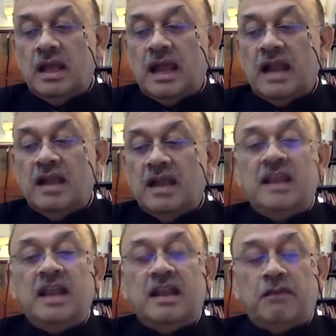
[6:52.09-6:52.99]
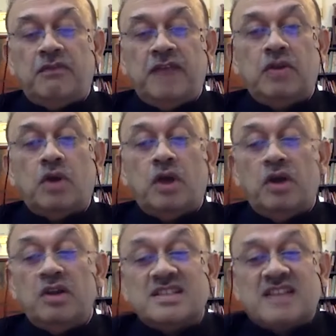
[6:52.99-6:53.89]
And dedicated freight
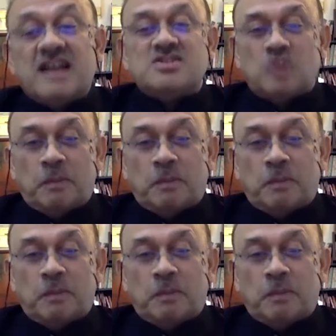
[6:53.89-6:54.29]
corridor starts